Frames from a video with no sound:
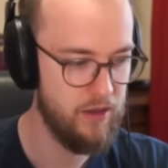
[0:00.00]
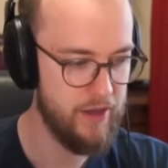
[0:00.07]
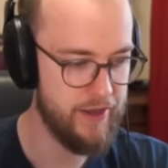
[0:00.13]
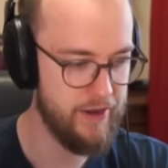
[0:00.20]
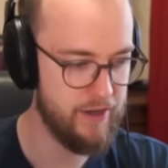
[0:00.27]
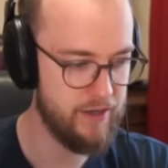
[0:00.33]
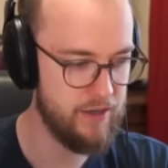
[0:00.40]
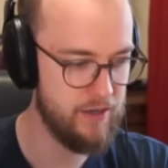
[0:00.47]

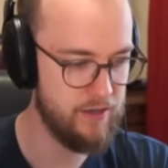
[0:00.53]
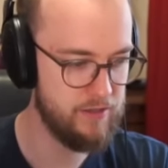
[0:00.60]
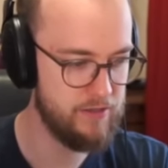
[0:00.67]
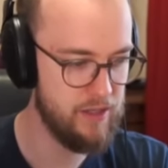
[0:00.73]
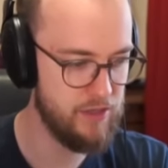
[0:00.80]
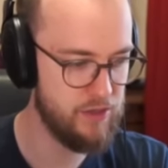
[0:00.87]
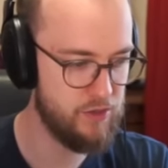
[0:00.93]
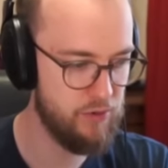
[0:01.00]
And I
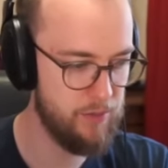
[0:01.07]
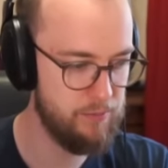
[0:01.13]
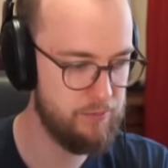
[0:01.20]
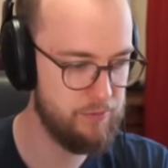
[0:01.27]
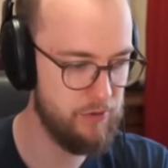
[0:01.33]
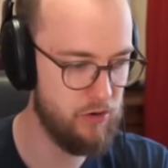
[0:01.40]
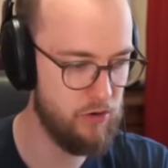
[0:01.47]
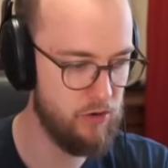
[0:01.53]
can death
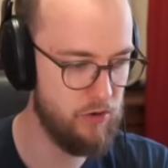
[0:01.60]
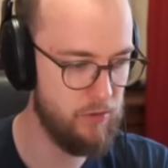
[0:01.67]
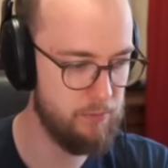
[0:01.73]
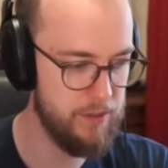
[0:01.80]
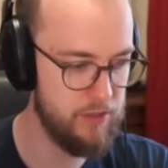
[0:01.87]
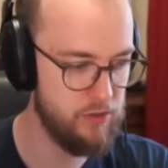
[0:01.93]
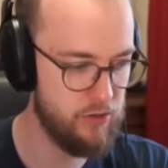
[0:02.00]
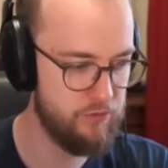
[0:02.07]
grip
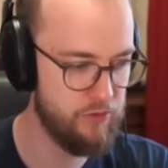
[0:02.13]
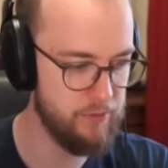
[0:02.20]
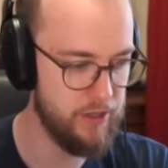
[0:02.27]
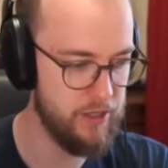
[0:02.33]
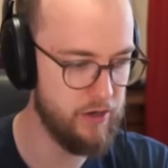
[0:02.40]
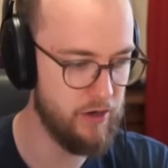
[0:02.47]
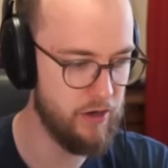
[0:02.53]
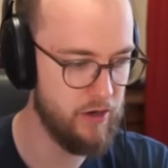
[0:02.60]
or meat hook from
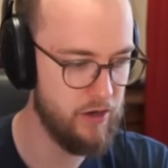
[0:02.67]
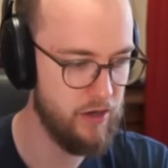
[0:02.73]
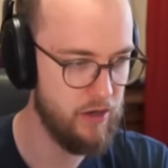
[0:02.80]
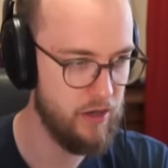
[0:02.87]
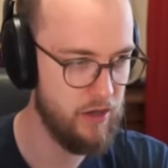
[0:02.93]
here.